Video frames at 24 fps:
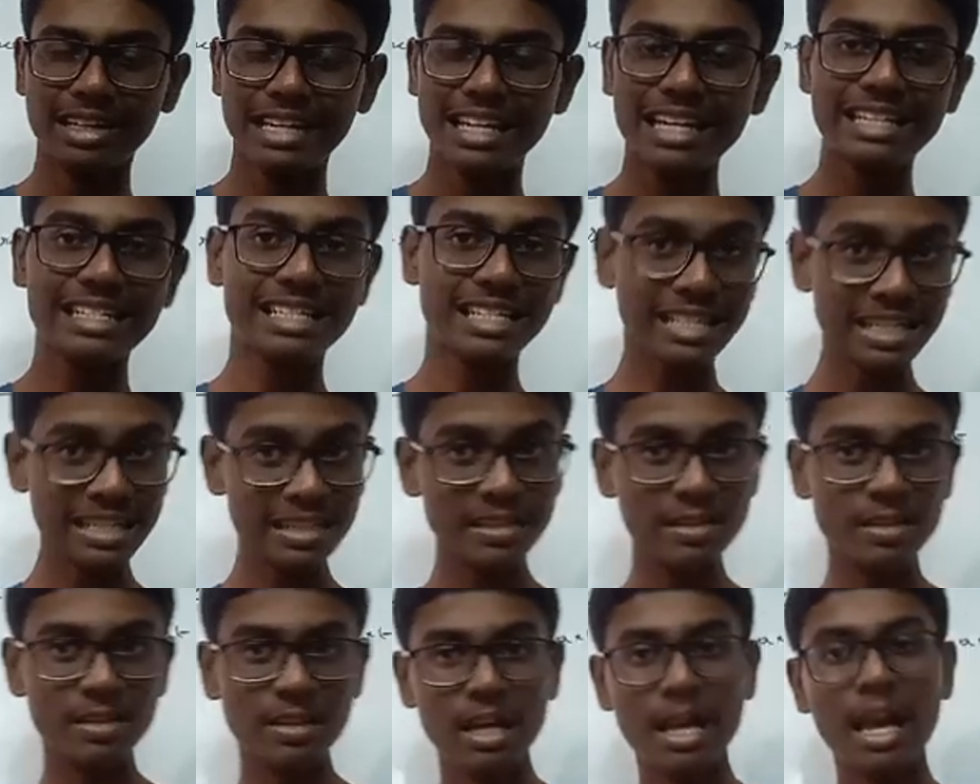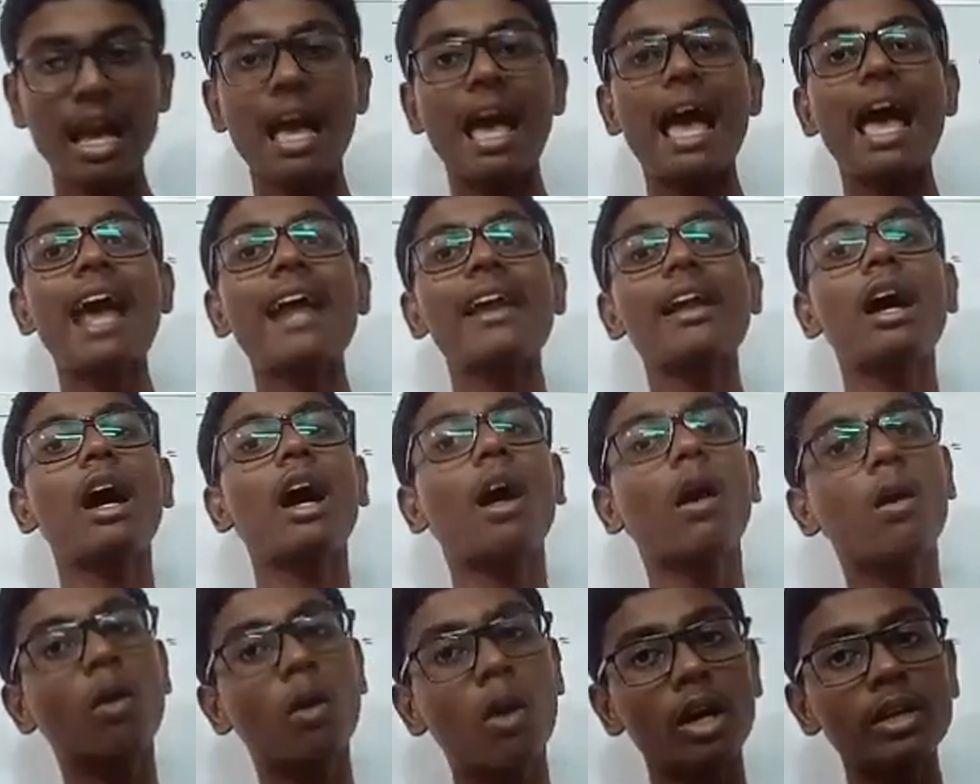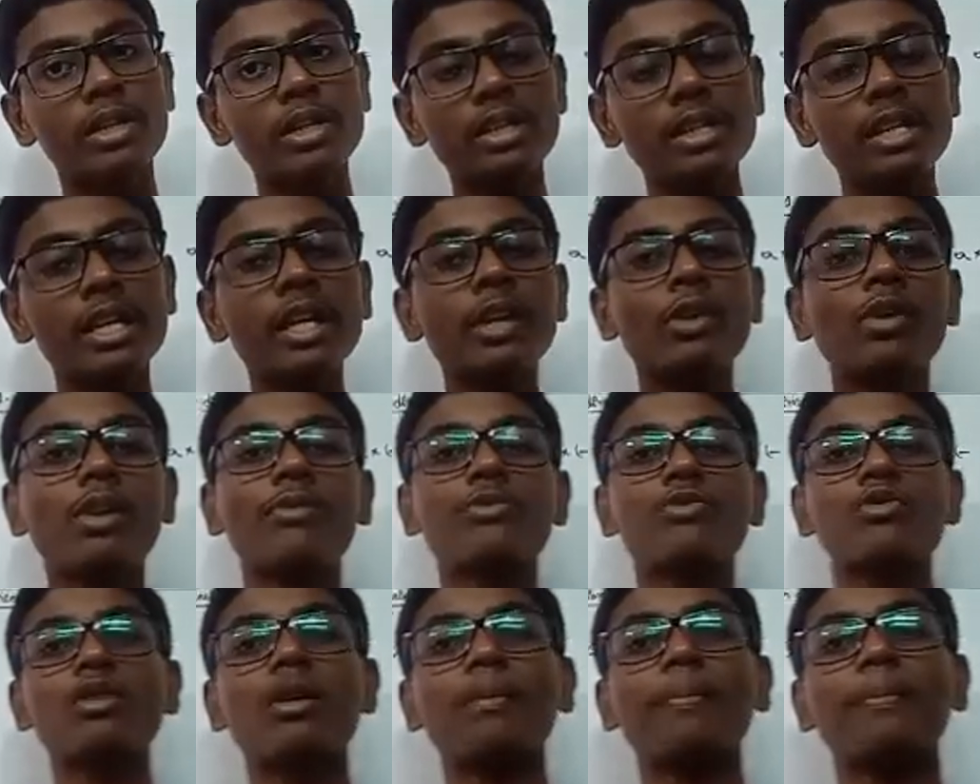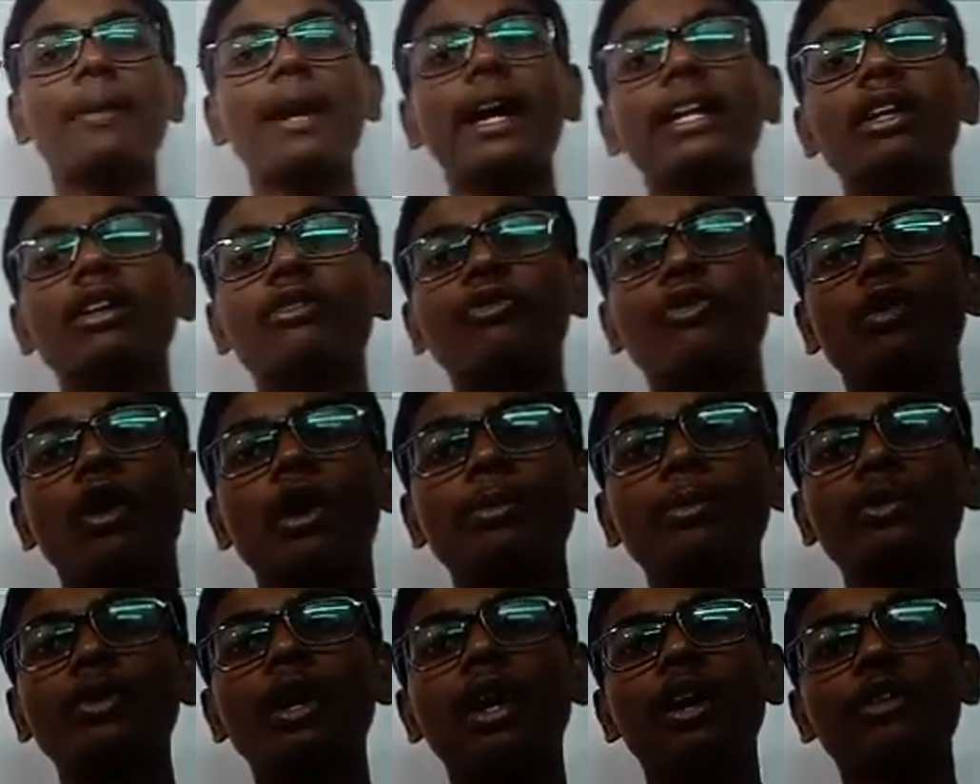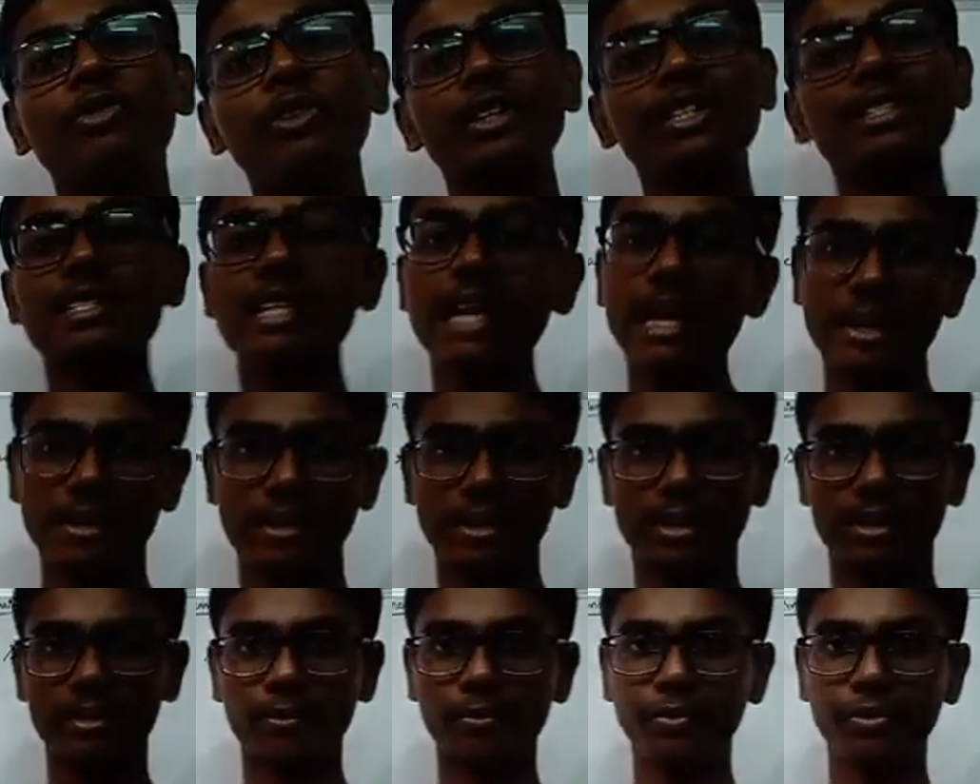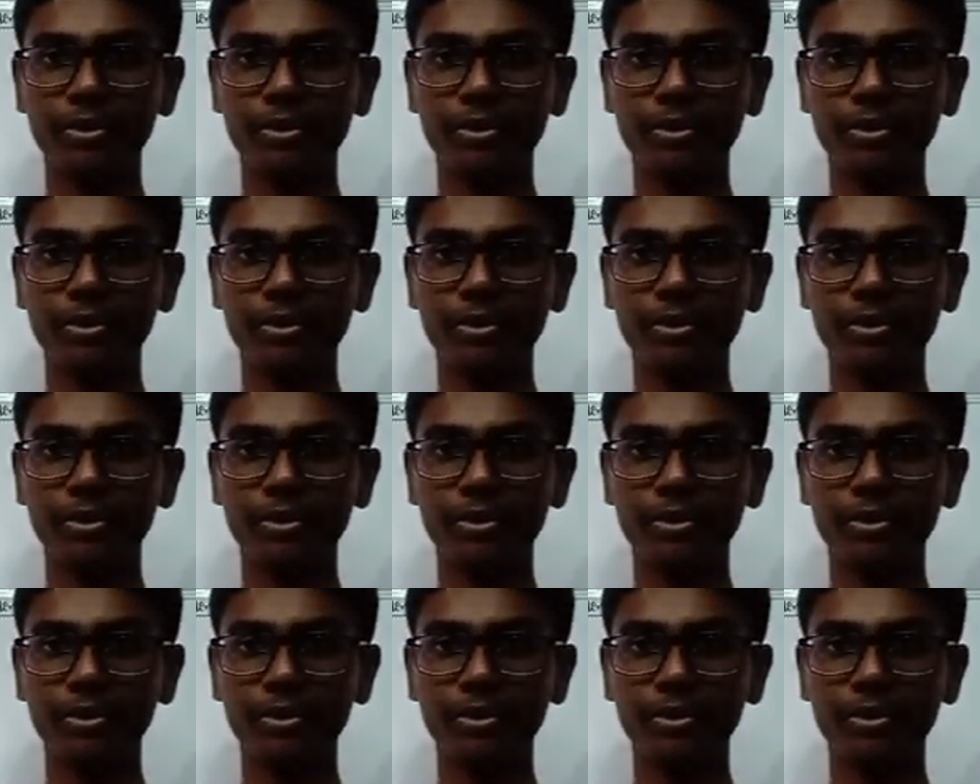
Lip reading: it is, and accordingly you have to apply the formula of its area.